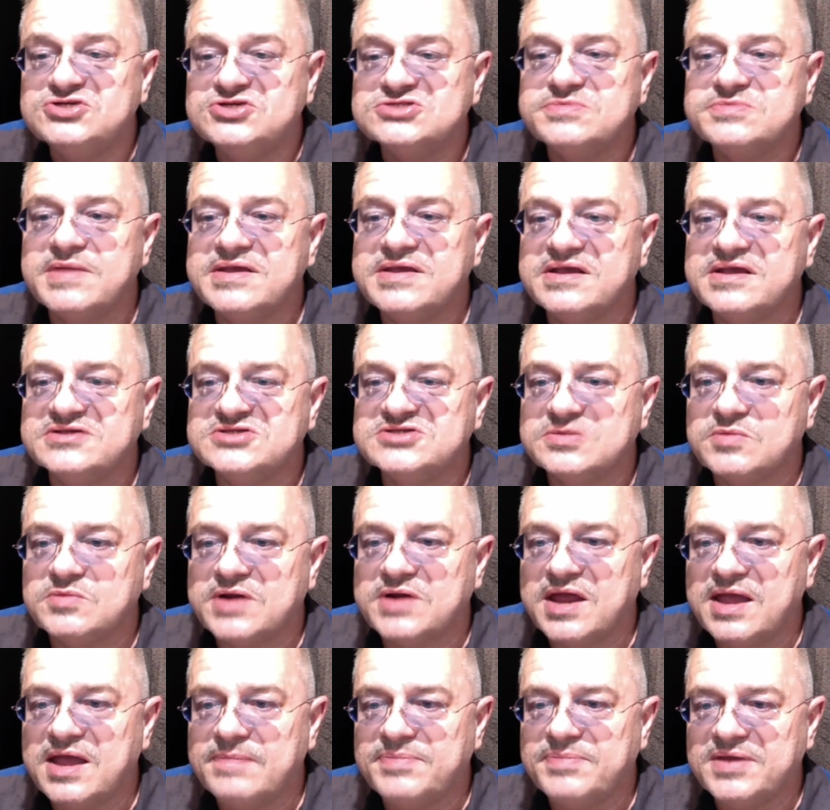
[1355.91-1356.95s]
times out of 10, I'm
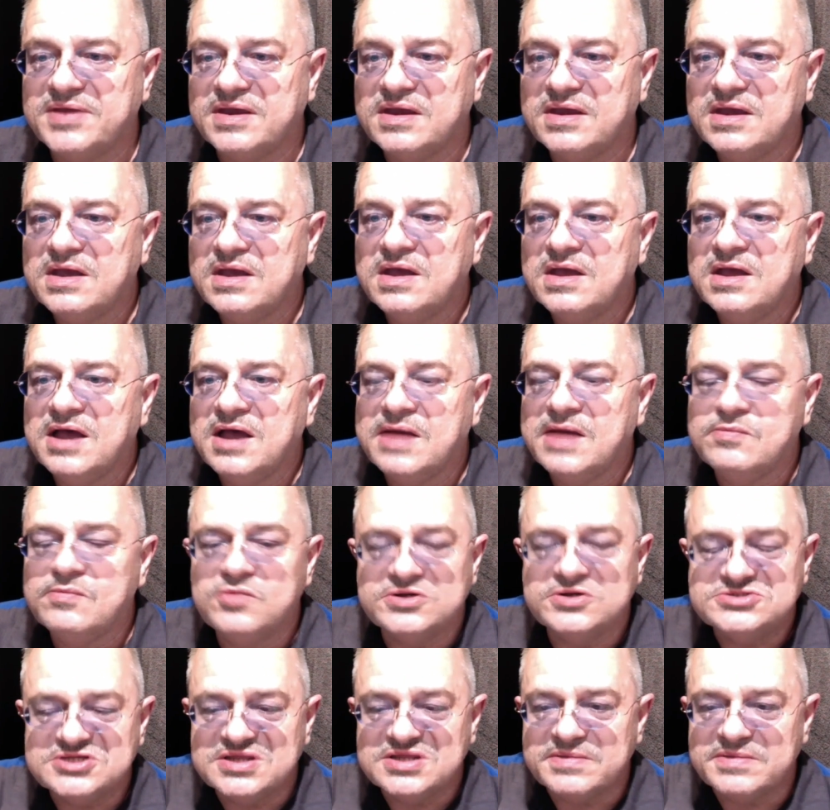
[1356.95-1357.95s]
just making someone happy.